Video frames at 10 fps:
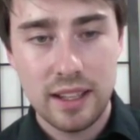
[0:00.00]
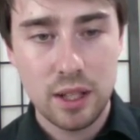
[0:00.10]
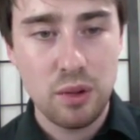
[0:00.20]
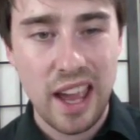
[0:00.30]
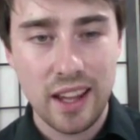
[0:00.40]

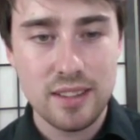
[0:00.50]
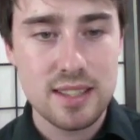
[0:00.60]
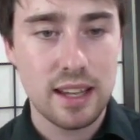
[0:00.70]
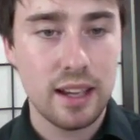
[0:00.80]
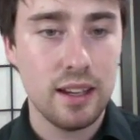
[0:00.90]
If you had,
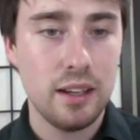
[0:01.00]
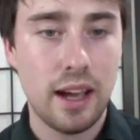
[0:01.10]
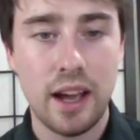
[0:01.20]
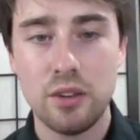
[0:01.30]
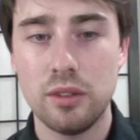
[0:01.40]
say,
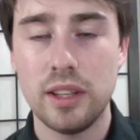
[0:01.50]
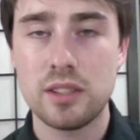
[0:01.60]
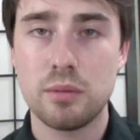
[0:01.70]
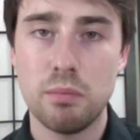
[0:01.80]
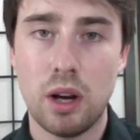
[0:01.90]
100
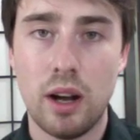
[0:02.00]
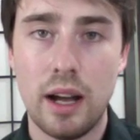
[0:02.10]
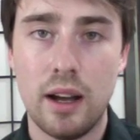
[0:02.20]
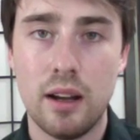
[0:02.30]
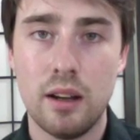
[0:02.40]
links
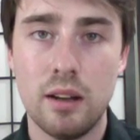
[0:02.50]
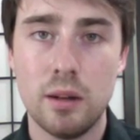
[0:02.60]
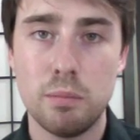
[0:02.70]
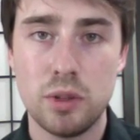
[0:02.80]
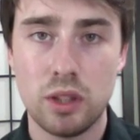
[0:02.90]

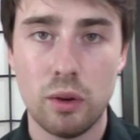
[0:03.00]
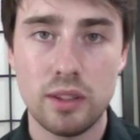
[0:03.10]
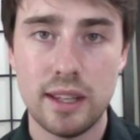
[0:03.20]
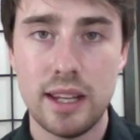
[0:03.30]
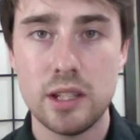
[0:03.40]
going
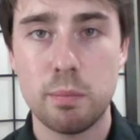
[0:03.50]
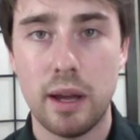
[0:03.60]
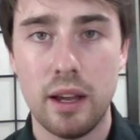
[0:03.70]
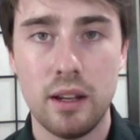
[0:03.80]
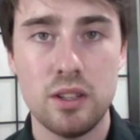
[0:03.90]
to each
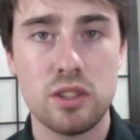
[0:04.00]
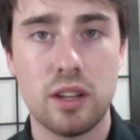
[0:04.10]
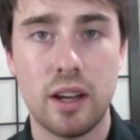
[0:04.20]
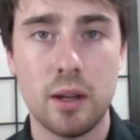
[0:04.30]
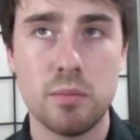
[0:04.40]
page
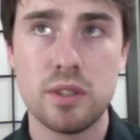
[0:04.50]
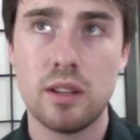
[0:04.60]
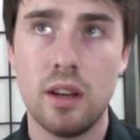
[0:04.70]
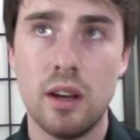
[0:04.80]
times